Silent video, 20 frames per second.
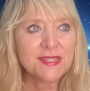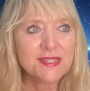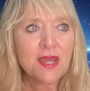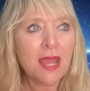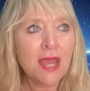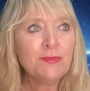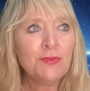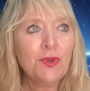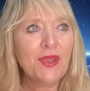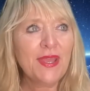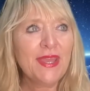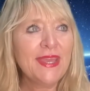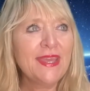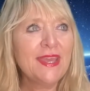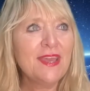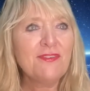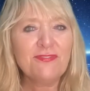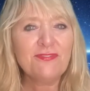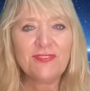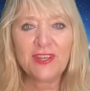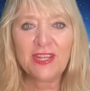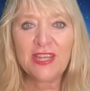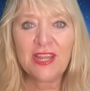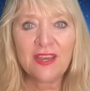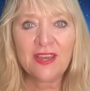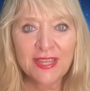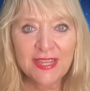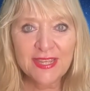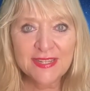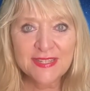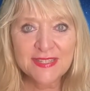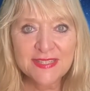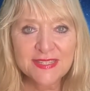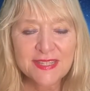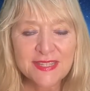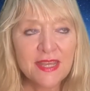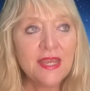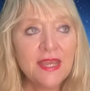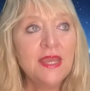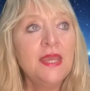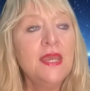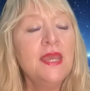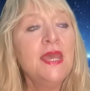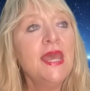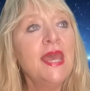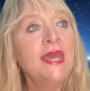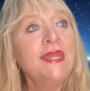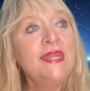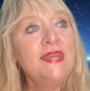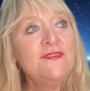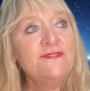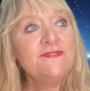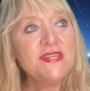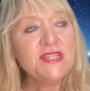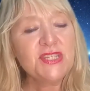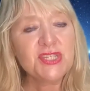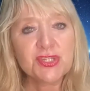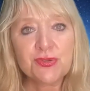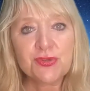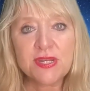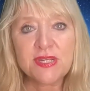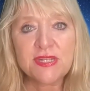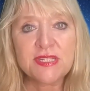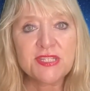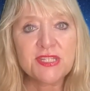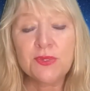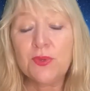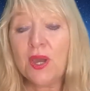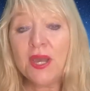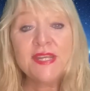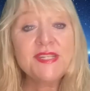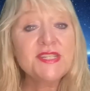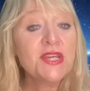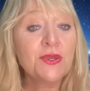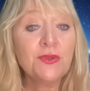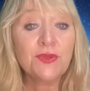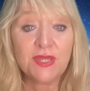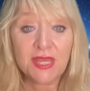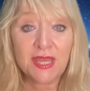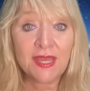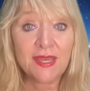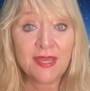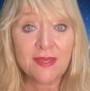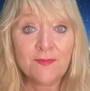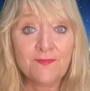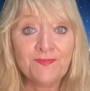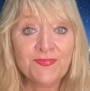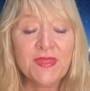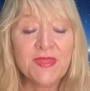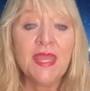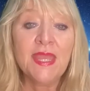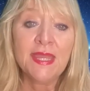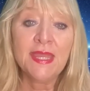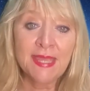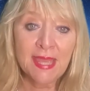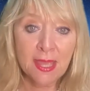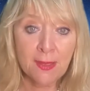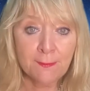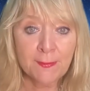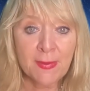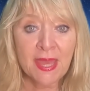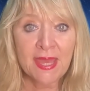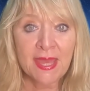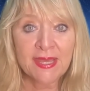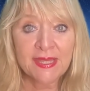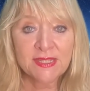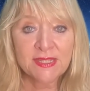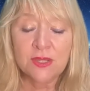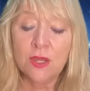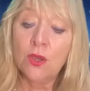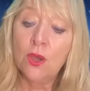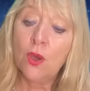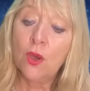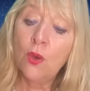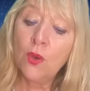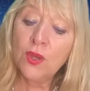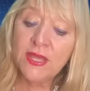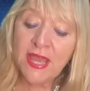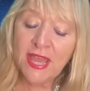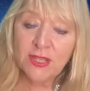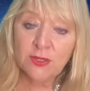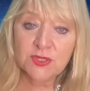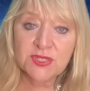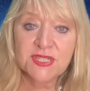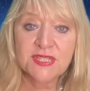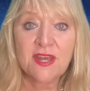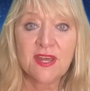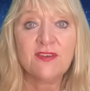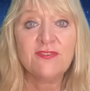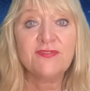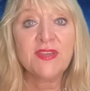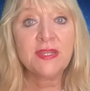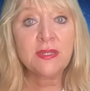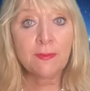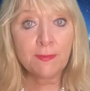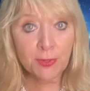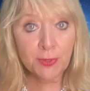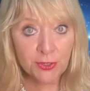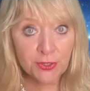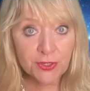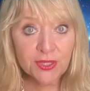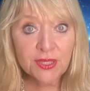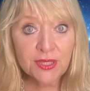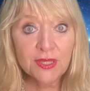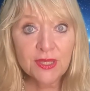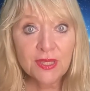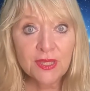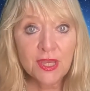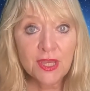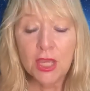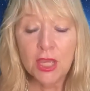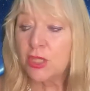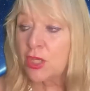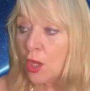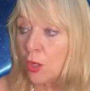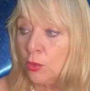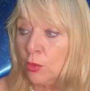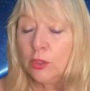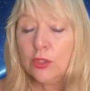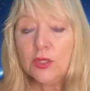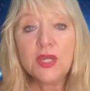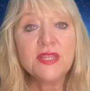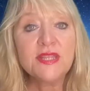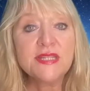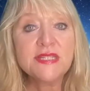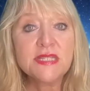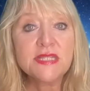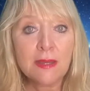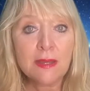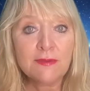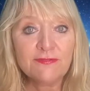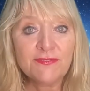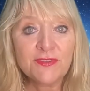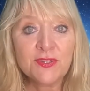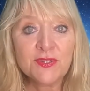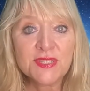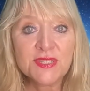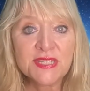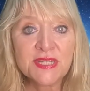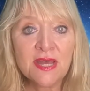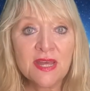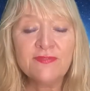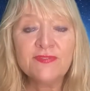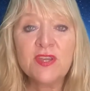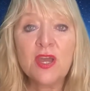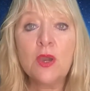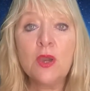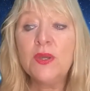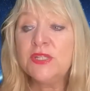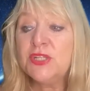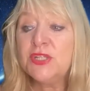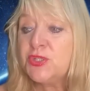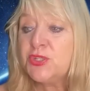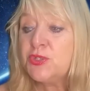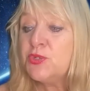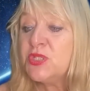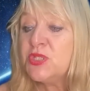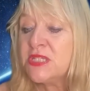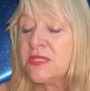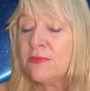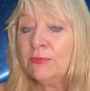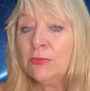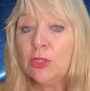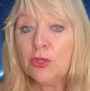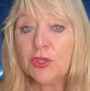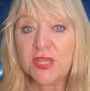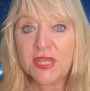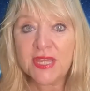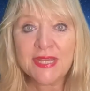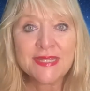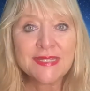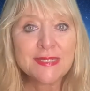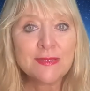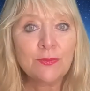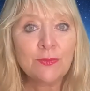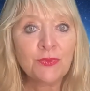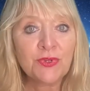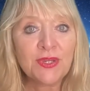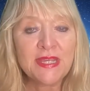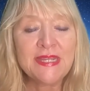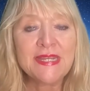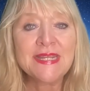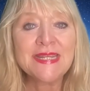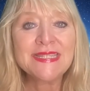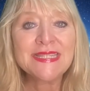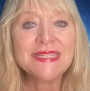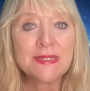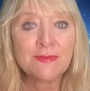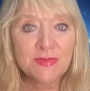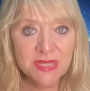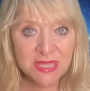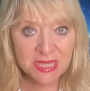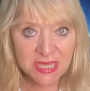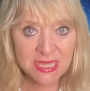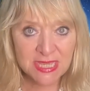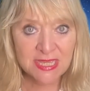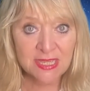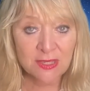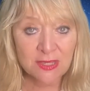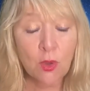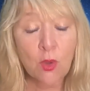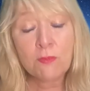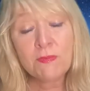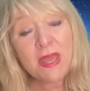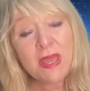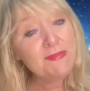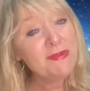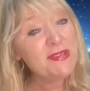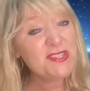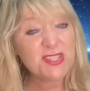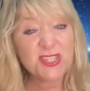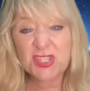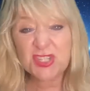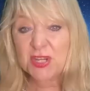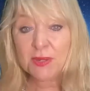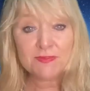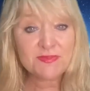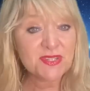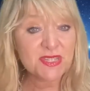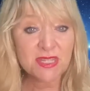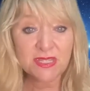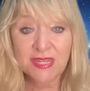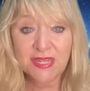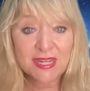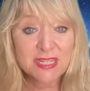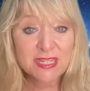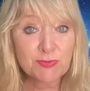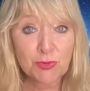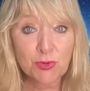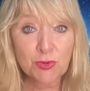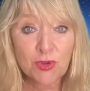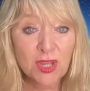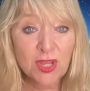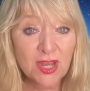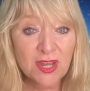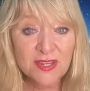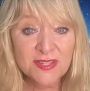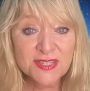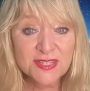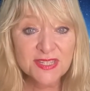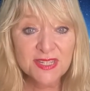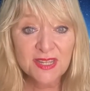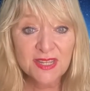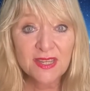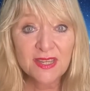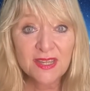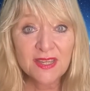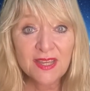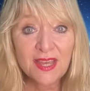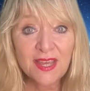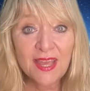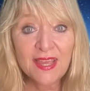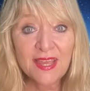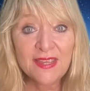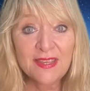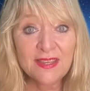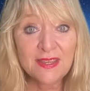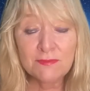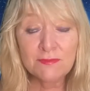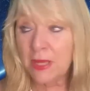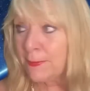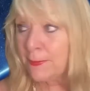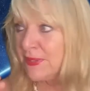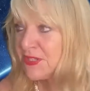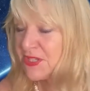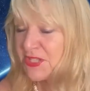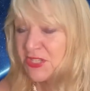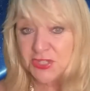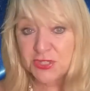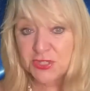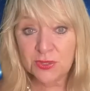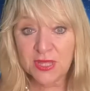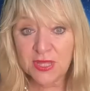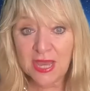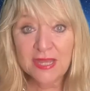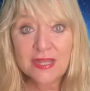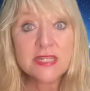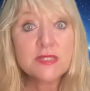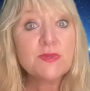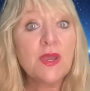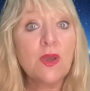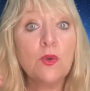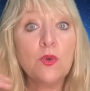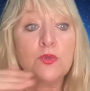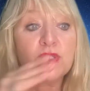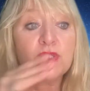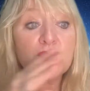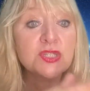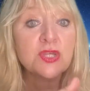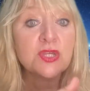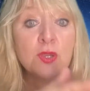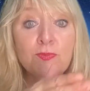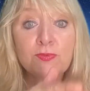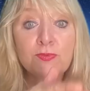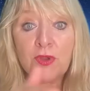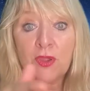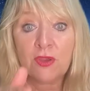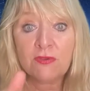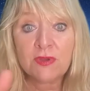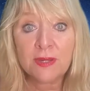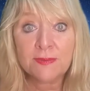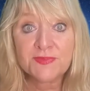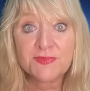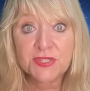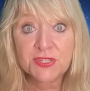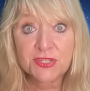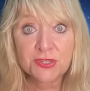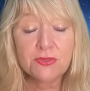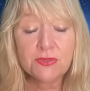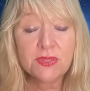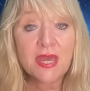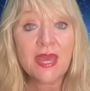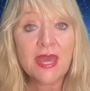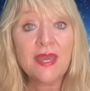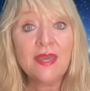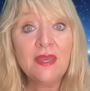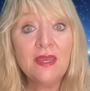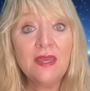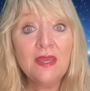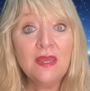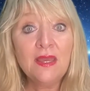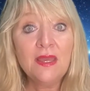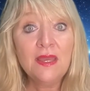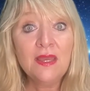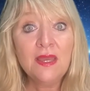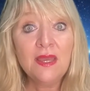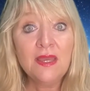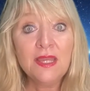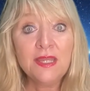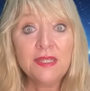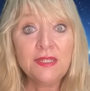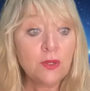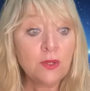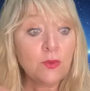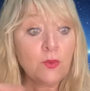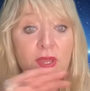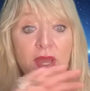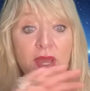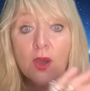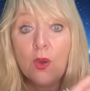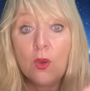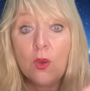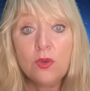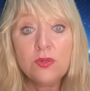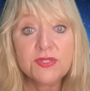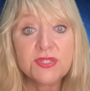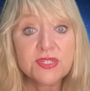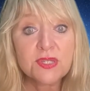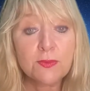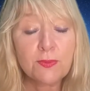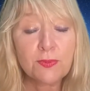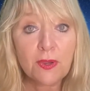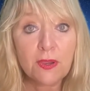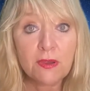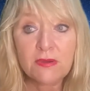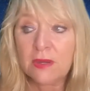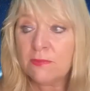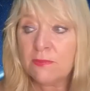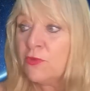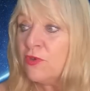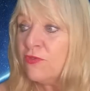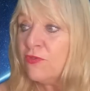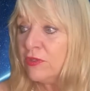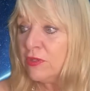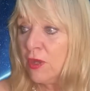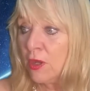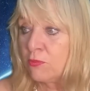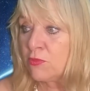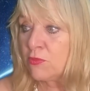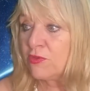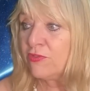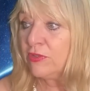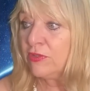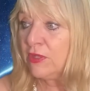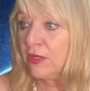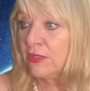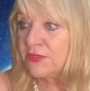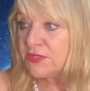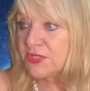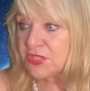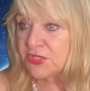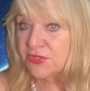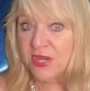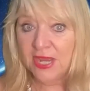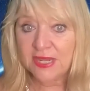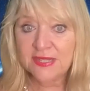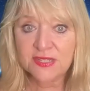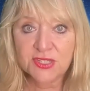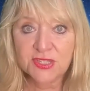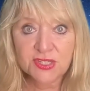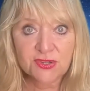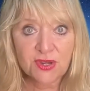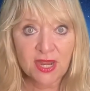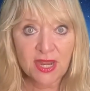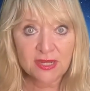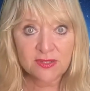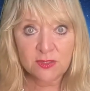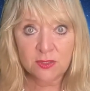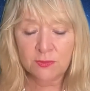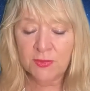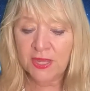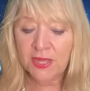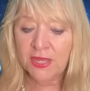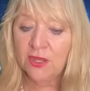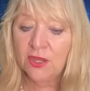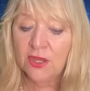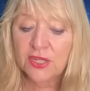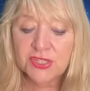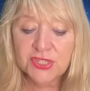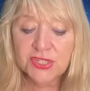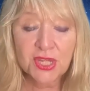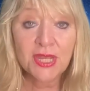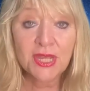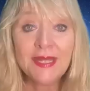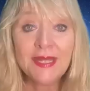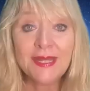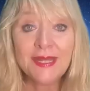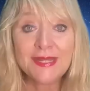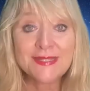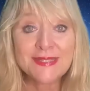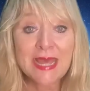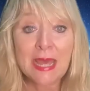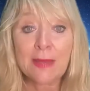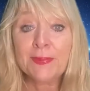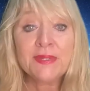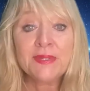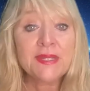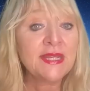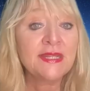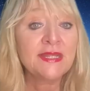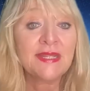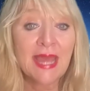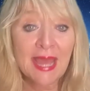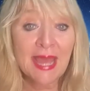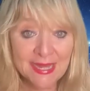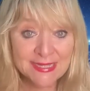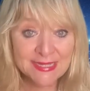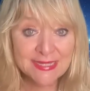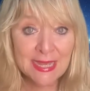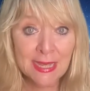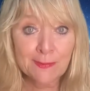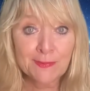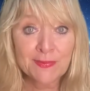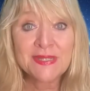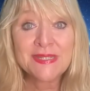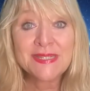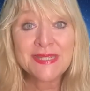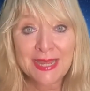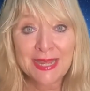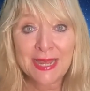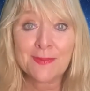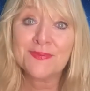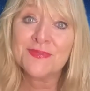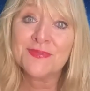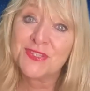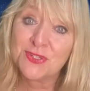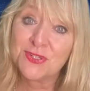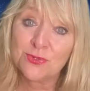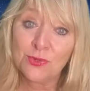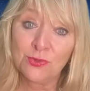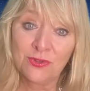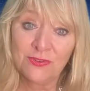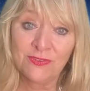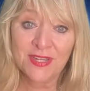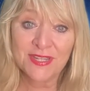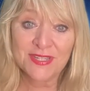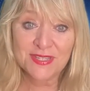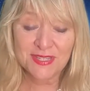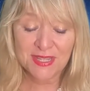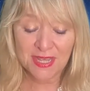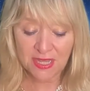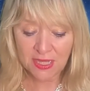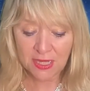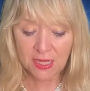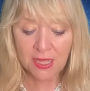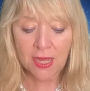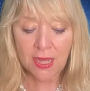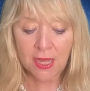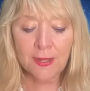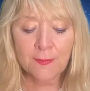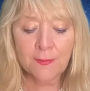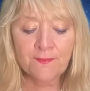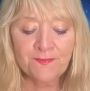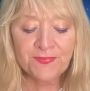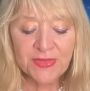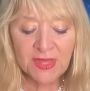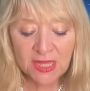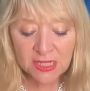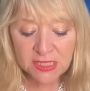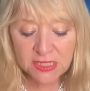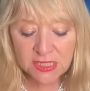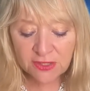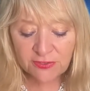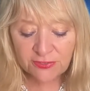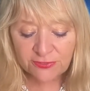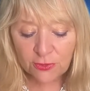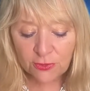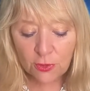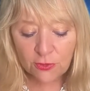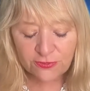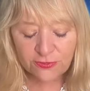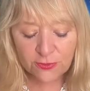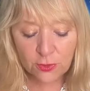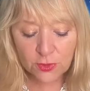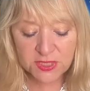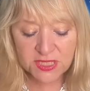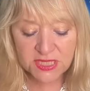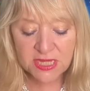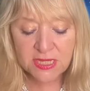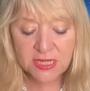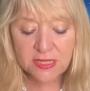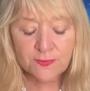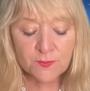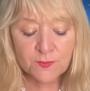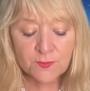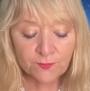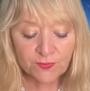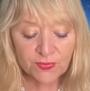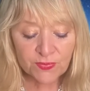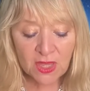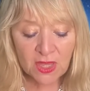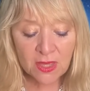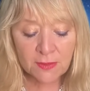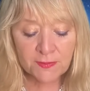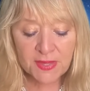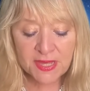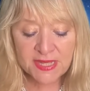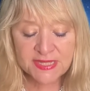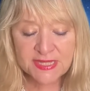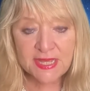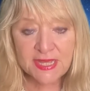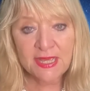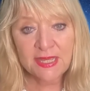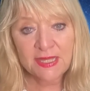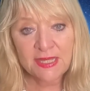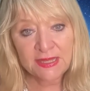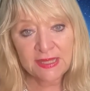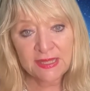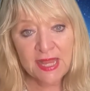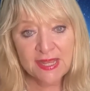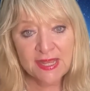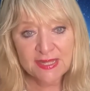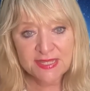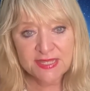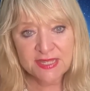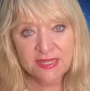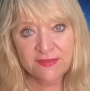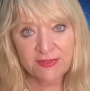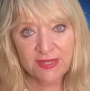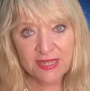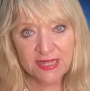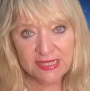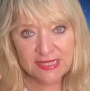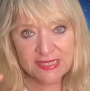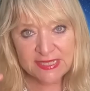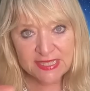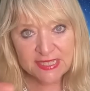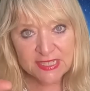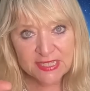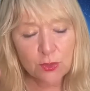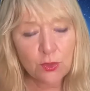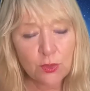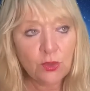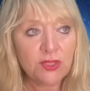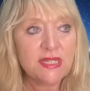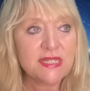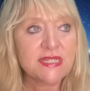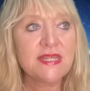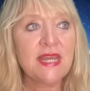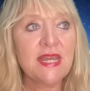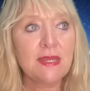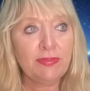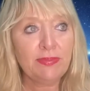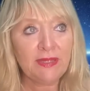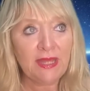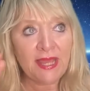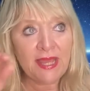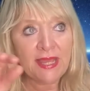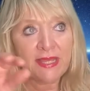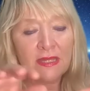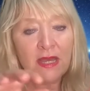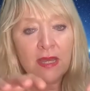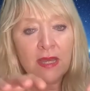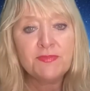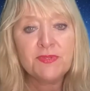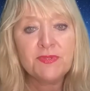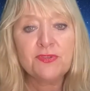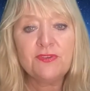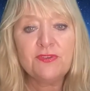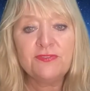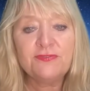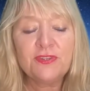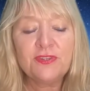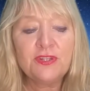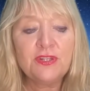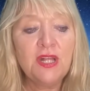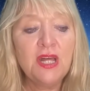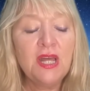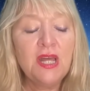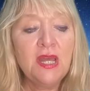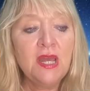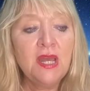I'm not here for likes. And if this triggers you, I don't care. Get mad or get yourself in a book. Go look this up for yourself. Go and do some looking, some reading, some thinking, or maybe just jump to the next broadcast. Hey, maybe just do that, because we're all so programmed to do that. You know, we are also programmed, move along, distract, distract. Oh my gosh, it's happening, it has happened and happens to all of us. The 440 is a negative, like a discord. It's like playing a beautiful